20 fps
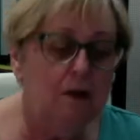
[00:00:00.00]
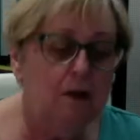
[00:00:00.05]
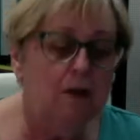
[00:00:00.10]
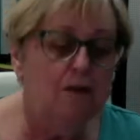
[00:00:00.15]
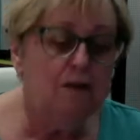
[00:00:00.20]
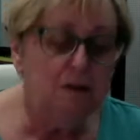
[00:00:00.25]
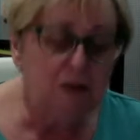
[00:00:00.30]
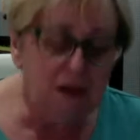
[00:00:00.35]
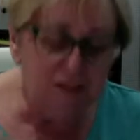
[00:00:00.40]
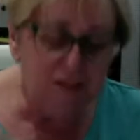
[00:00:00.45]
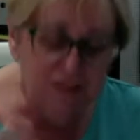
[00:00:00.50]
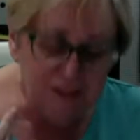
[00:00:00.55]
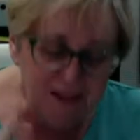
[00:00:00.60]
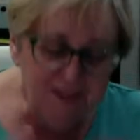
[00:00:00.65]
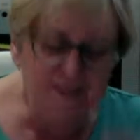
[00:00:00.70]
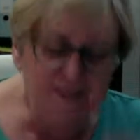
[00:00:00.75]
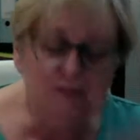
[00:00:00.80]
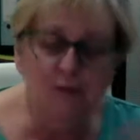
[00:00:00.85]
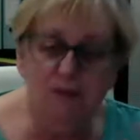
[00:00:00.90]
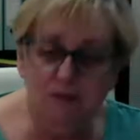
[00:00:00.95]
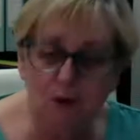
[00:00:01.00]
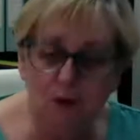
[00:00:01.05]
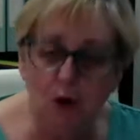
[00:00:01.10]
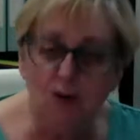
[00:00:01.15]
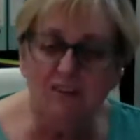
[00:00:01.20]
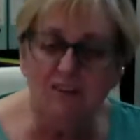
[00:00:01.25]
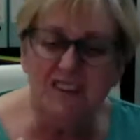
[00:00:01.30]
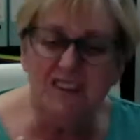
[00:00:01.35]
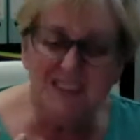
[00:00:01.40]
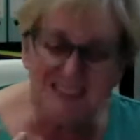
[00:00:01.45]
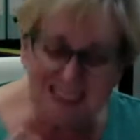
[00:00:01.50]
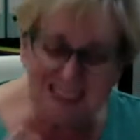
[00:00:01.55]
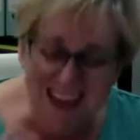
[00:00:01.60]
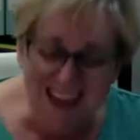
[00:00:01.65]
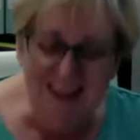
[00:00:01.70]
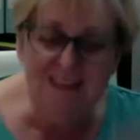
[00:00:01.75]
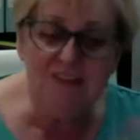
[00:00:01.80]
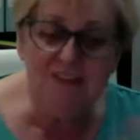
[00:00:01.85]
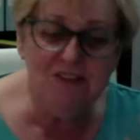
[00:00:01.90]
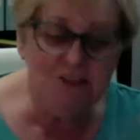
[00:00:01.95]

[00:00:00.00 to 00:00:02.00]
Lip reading: There are things we've got to tend